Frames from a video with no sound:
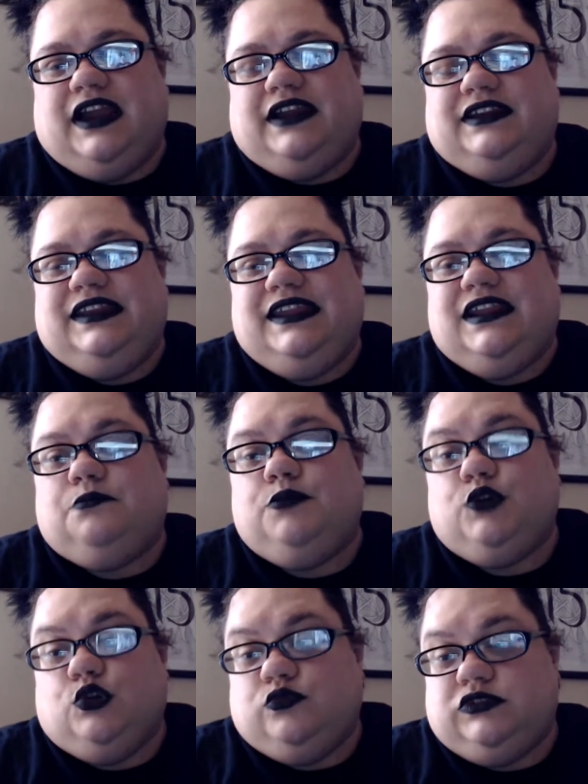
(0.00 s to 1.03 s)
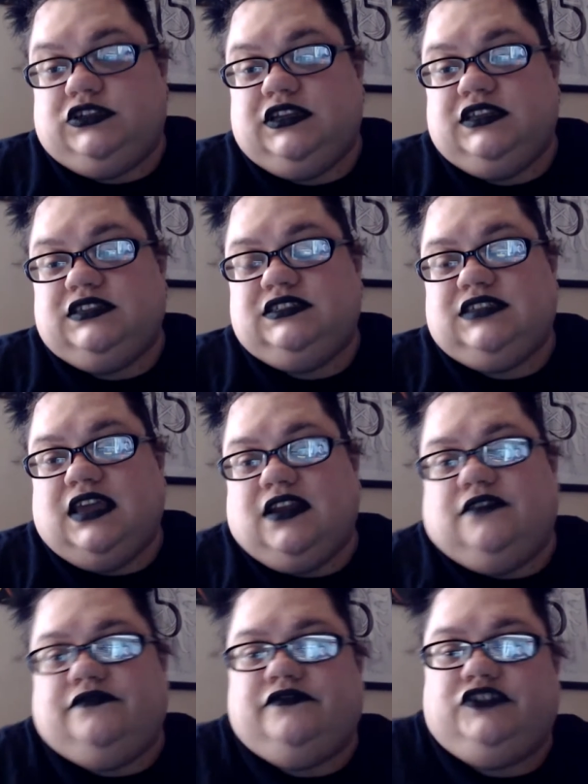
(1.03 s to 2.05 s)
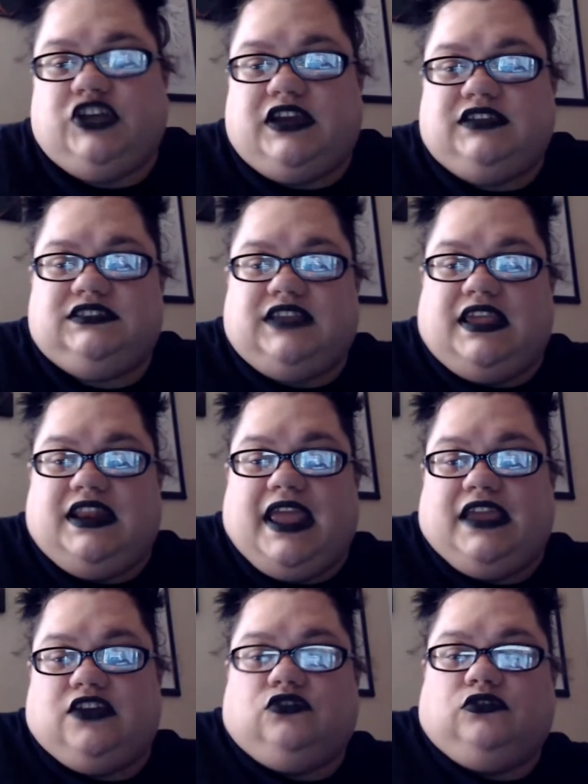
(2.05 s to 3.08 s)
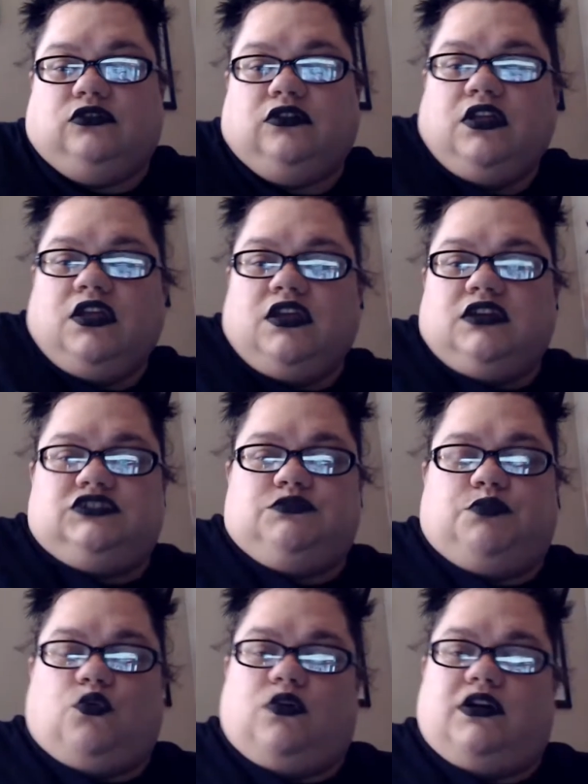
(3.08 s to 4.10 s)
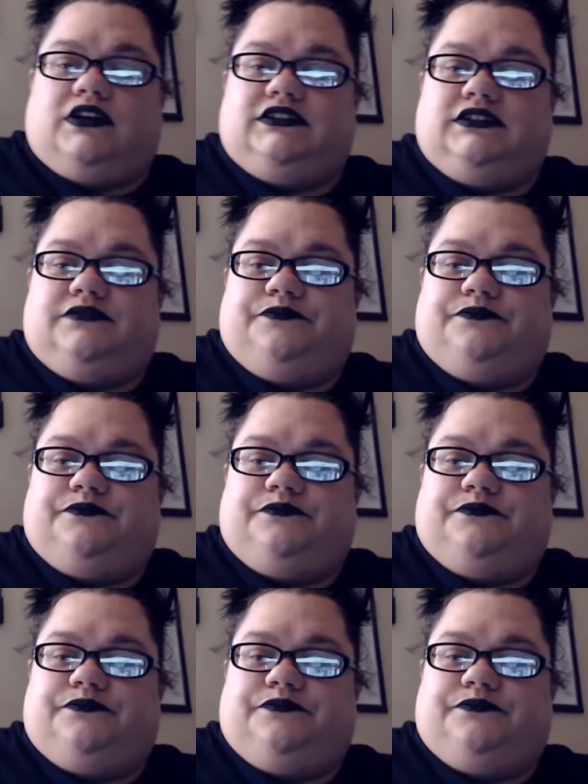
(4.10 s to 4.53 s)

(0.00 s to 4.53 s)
need a boot instead of just an ankle support.